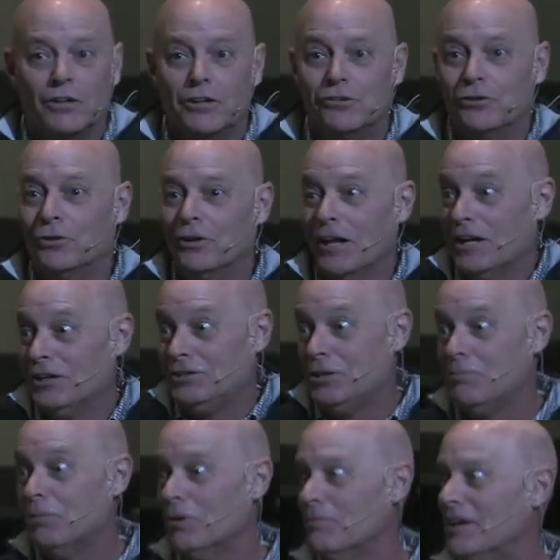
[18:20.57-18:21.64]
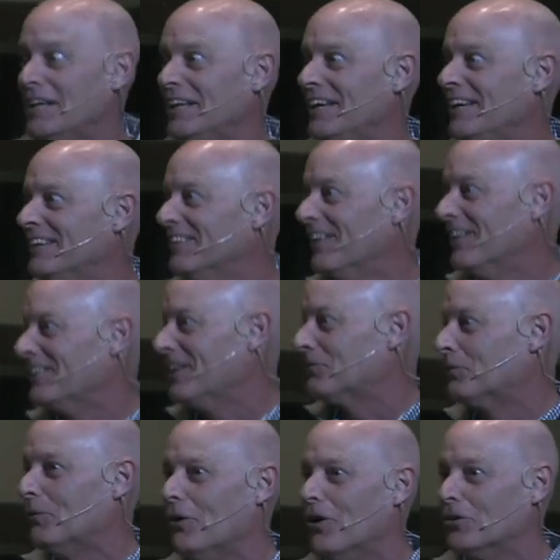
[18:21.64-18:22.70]
Is there like a deeper meaning, right?
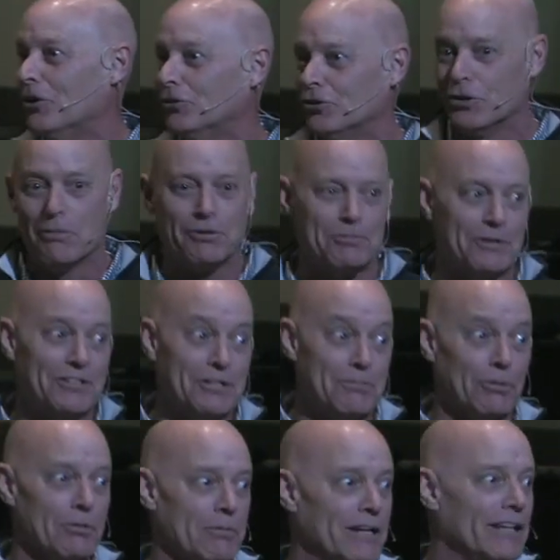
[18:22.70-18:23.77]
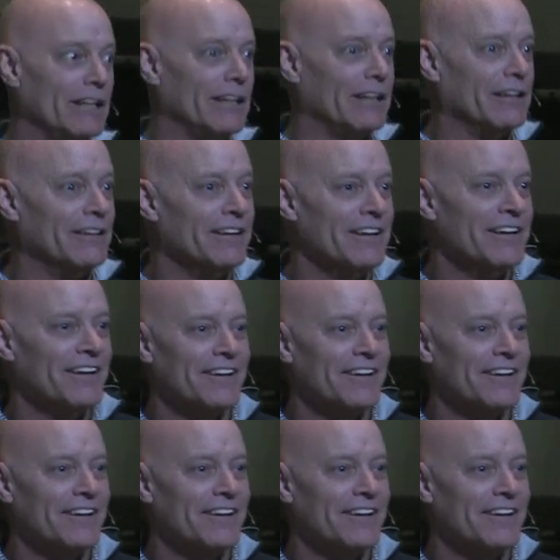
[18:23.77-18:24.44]
That's where we all go to. There must be a deeper meaning.